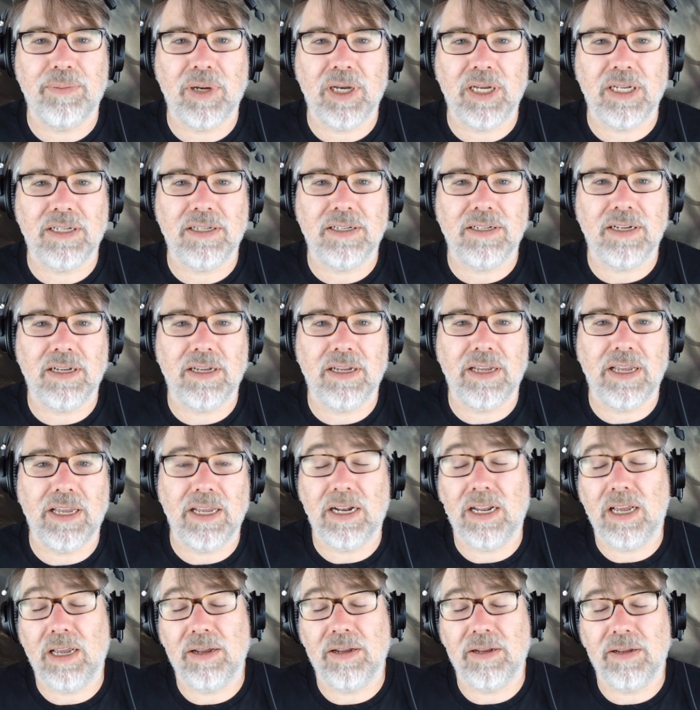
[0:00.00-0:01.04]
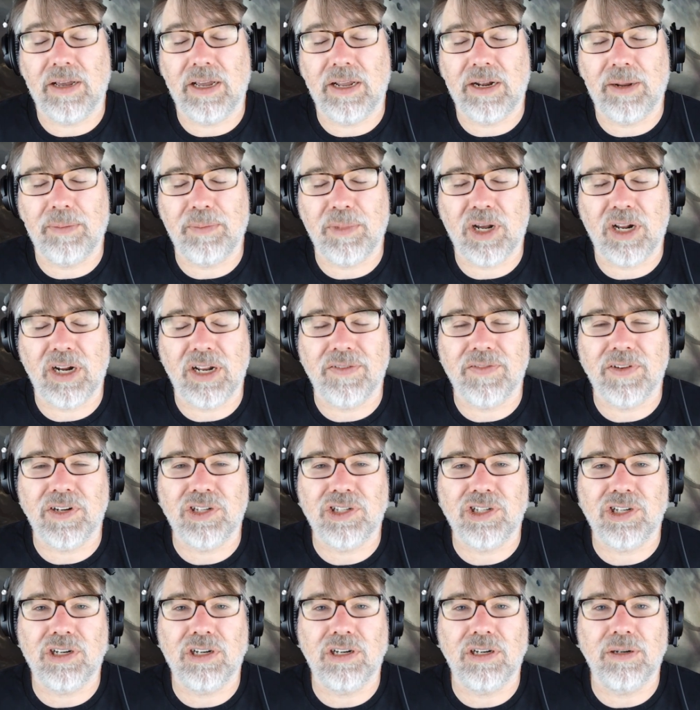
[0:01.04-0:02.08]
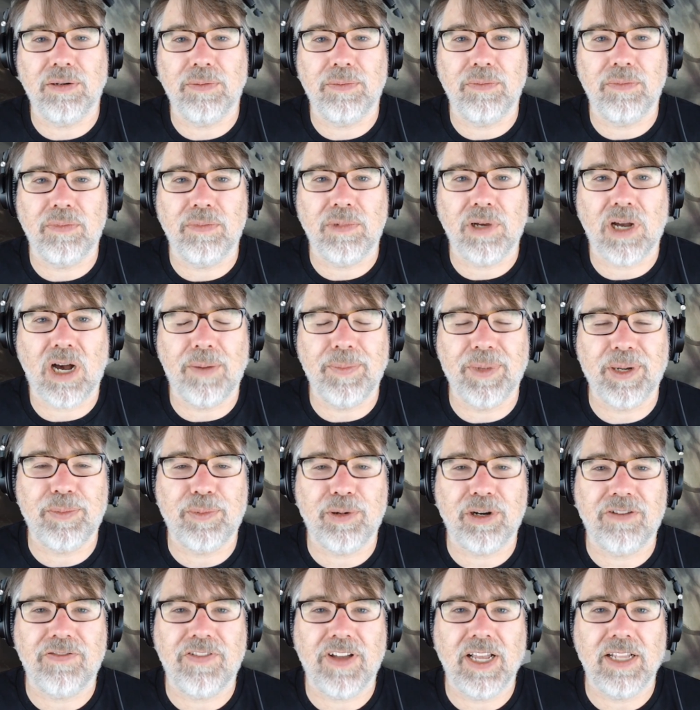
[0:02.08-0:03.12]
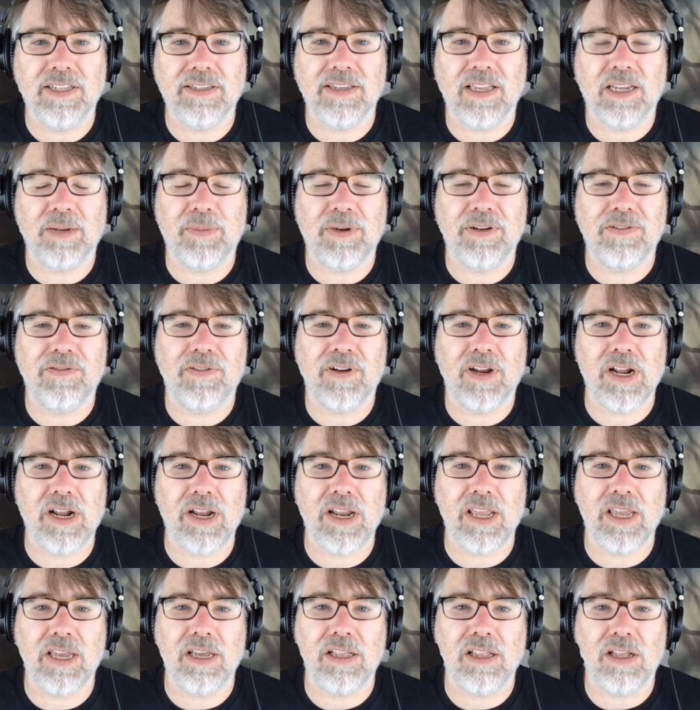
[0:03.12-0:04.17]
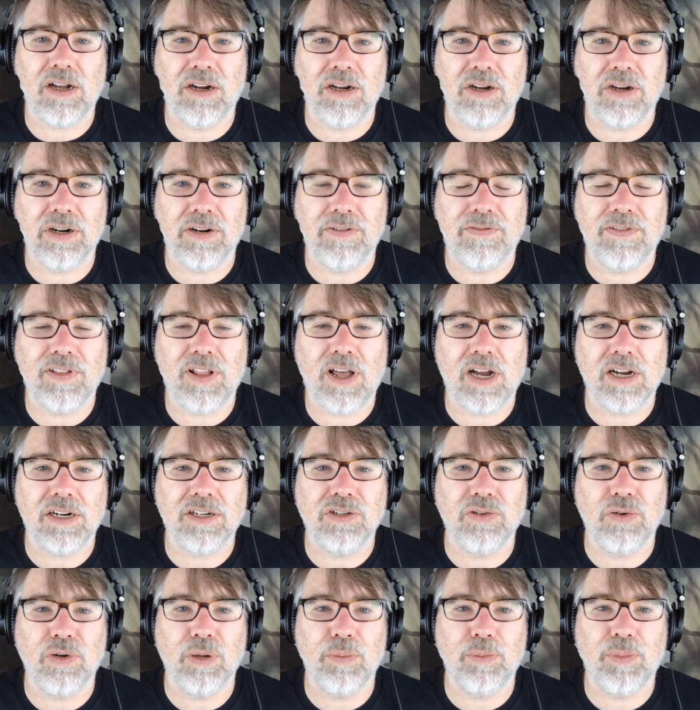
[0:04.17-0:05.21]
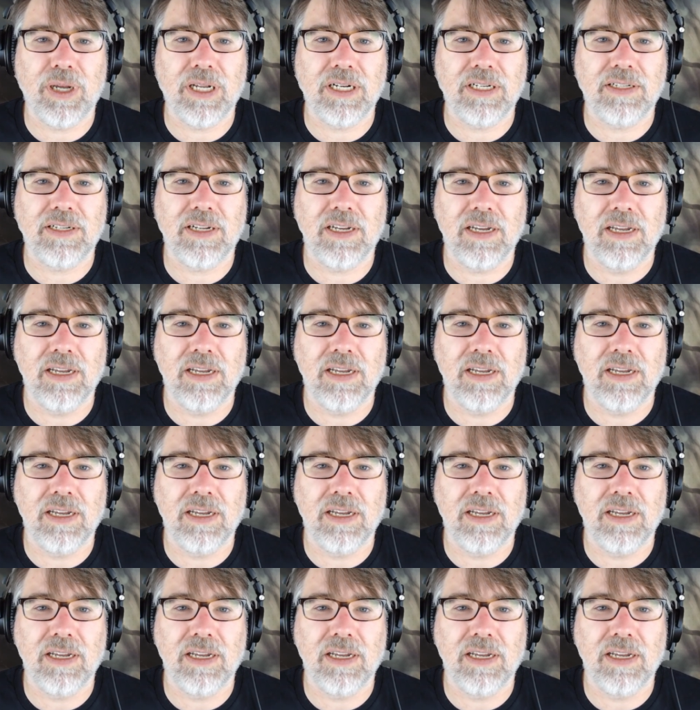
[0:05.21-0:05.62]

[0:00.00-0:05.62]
but and I'm not even sure comic book fans like my friend Neil are going to flock to it. But